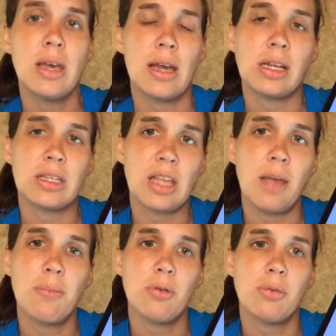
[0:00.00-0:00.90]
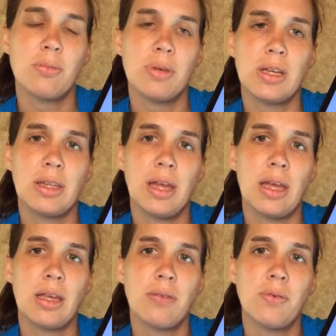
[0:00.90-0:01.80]
An example would be
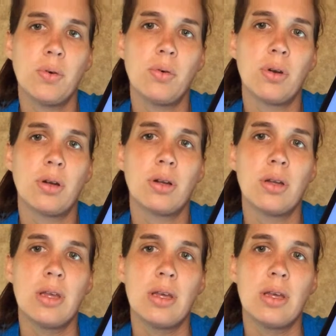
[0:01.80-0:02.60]
like for